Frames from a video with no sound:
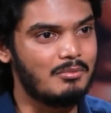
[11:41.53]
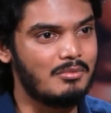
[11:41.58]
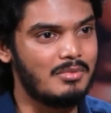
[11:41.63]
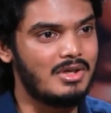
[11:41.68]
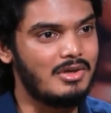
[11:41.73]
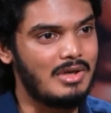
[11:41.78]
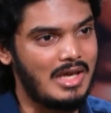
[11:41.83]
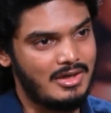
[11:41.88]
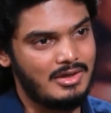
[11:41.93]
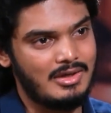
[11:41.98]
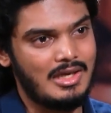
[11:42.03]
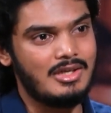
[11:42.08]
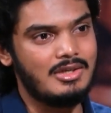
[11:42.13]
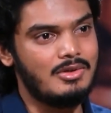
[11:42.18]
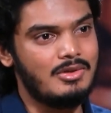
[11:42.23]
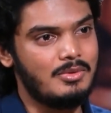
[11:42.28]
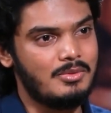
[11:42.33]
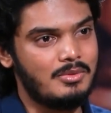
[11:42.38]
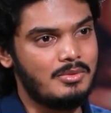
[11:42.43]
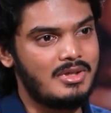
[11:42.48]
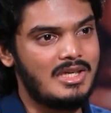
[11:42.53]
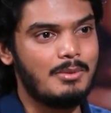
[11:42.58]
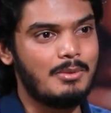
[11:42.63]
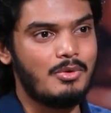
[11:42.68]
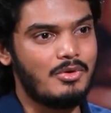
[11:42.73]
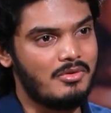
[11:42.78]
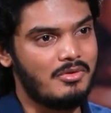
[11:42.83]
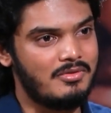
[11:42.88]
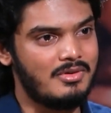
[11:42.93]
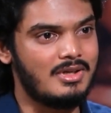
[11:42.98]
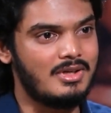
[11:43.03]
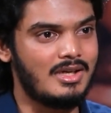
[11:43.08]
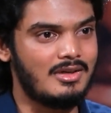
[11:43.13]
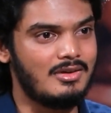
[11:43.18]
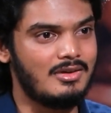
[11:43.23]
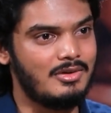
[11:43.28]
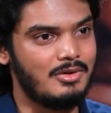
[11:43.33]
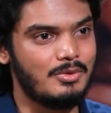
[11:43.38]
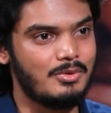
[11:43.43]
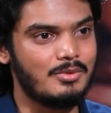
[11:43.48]
But you came out of it and
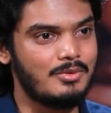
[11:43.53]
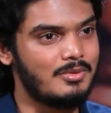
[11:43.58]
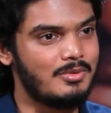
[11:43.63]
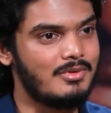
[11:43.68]
you...